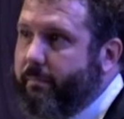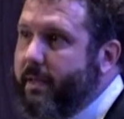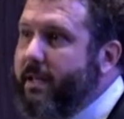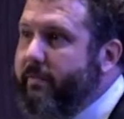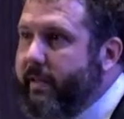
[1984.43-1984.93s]

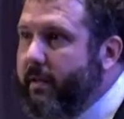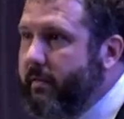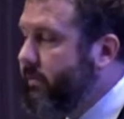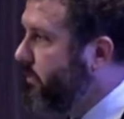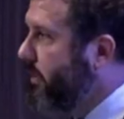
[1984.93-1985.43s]
EV
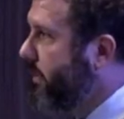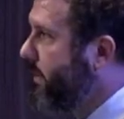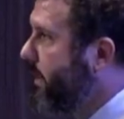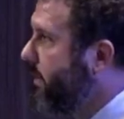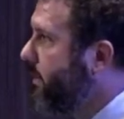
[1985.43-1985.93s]

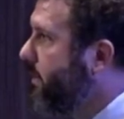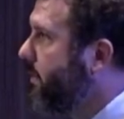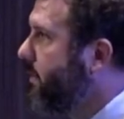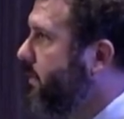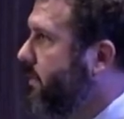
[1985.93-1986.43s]
charging.
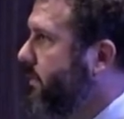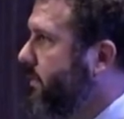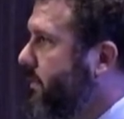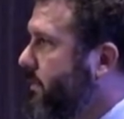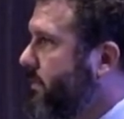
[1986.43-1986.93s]

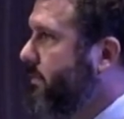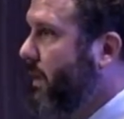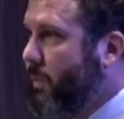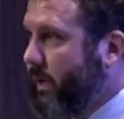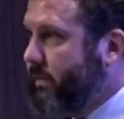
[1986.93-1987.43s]
They
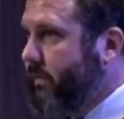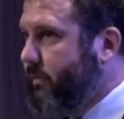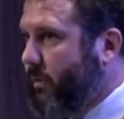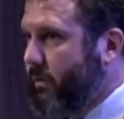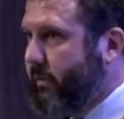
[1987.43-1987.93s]
want the
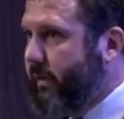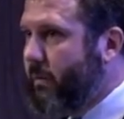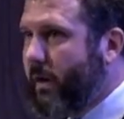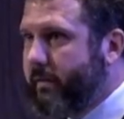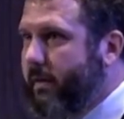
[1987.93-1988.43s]
solar. They
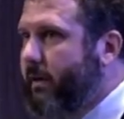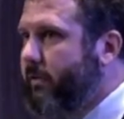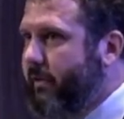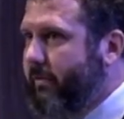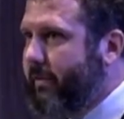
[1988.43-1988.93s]
want the
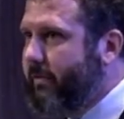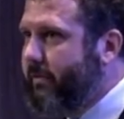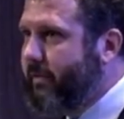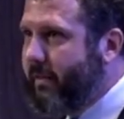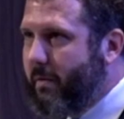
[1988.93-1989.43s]
energy
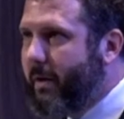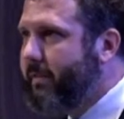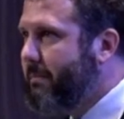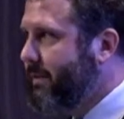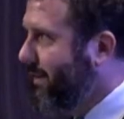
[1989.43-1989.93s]
efficiency. They want the
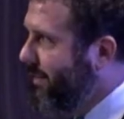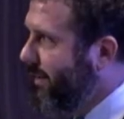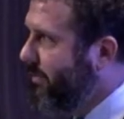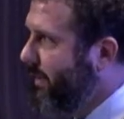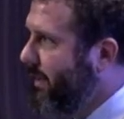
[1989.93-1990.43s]
building
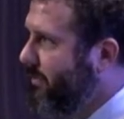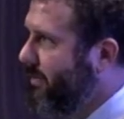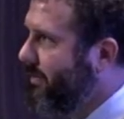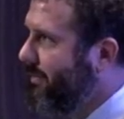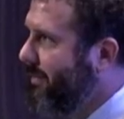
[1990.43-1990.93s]
electrification.
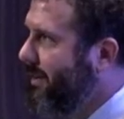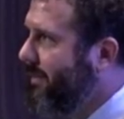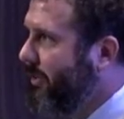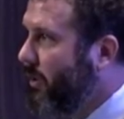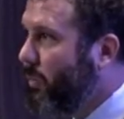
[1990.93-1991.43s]

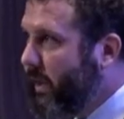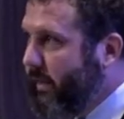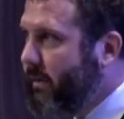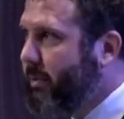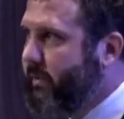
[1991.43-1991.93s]
They're a
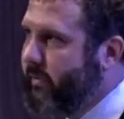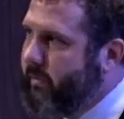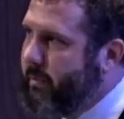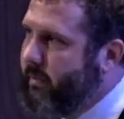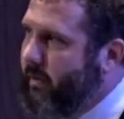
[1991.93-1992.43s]
willing
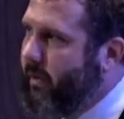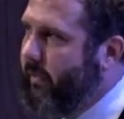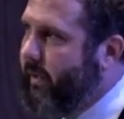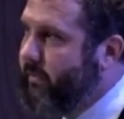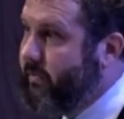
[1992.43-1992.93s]
participant in all
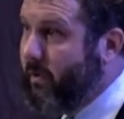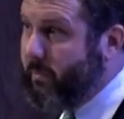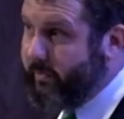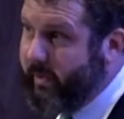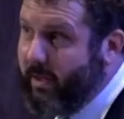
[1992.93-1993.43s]
this. So
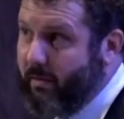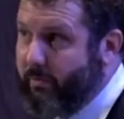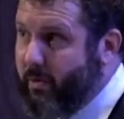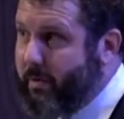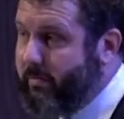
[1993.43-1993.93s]
sticking a
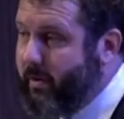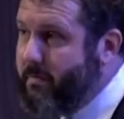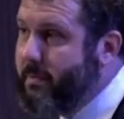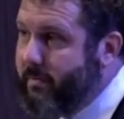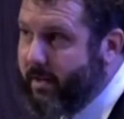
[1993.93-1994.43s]
form in front of them
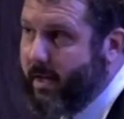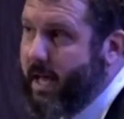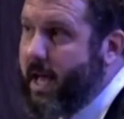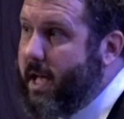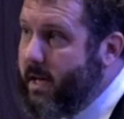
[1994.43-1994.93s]
and saying,
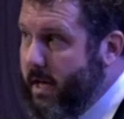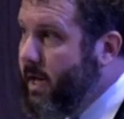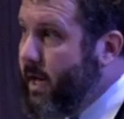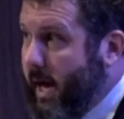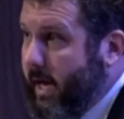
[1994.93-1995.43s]
hey,
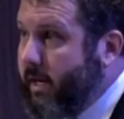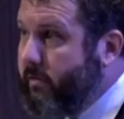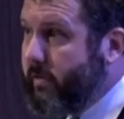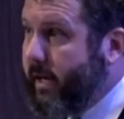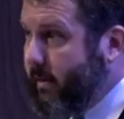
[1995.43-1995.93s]
I need your
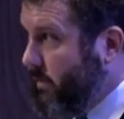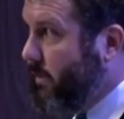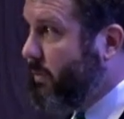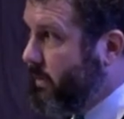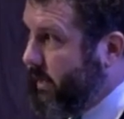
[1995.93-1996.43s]
data in
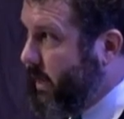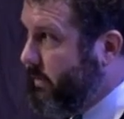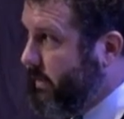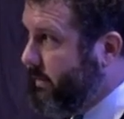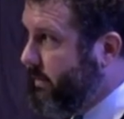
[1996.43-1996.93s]
order to
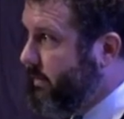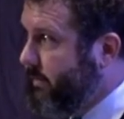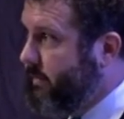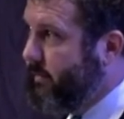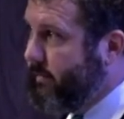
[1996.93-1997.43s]
calculate
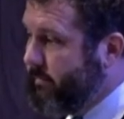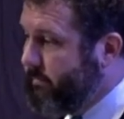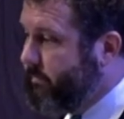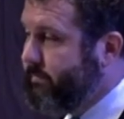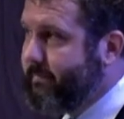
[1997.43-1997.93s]
this,
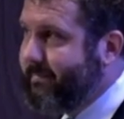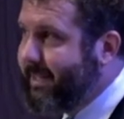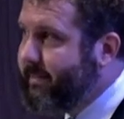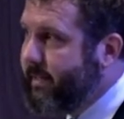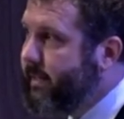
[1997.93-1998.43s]

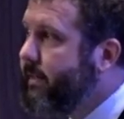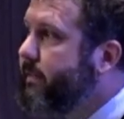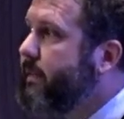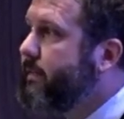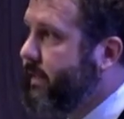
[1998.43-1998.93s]
that's
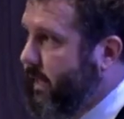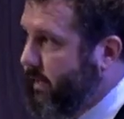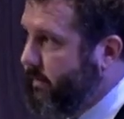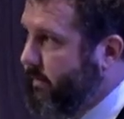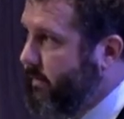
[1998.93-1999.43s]
easy to get.